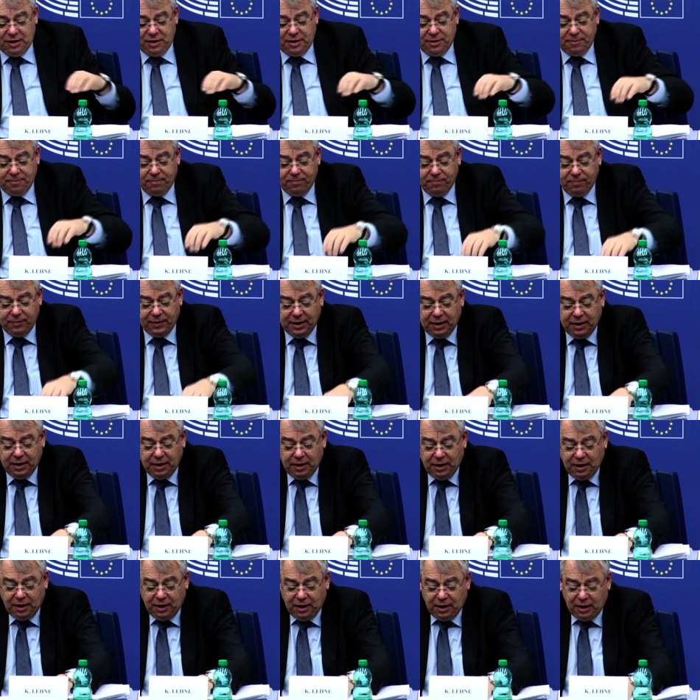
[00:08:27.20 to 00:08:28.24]
throw into
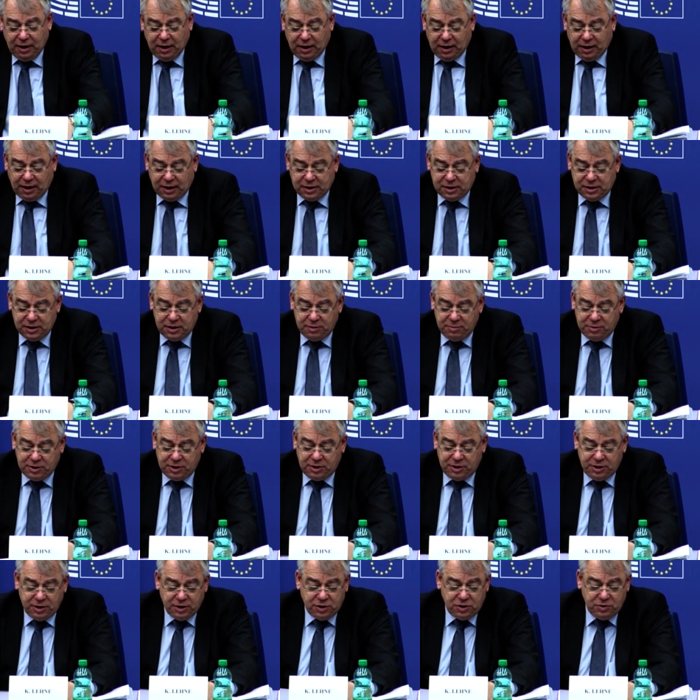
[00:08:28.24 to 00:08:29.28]
relief whether the money
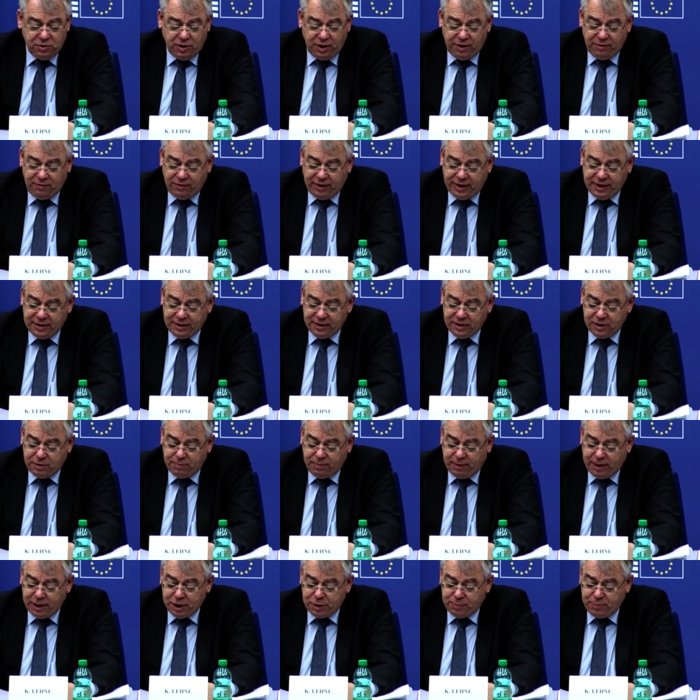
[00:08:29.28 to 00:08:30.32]
has been spent uh,
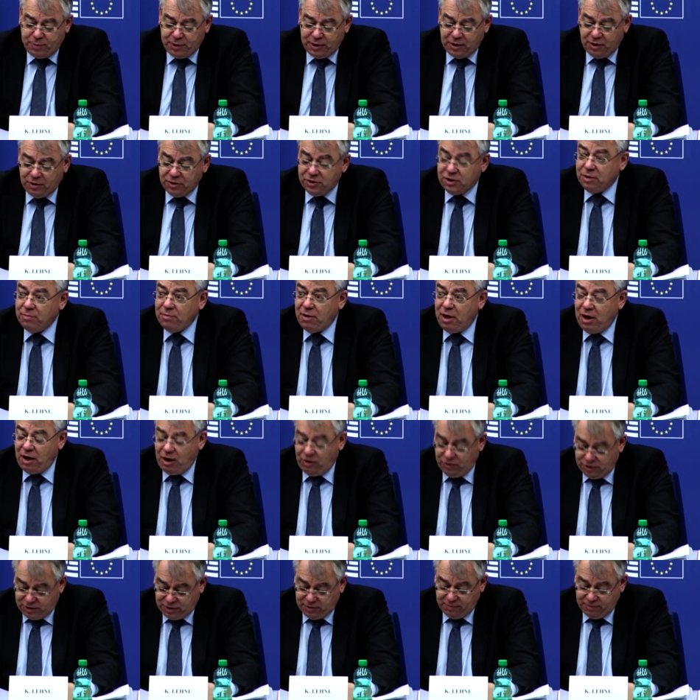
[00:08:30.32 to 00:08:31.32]
sensibly.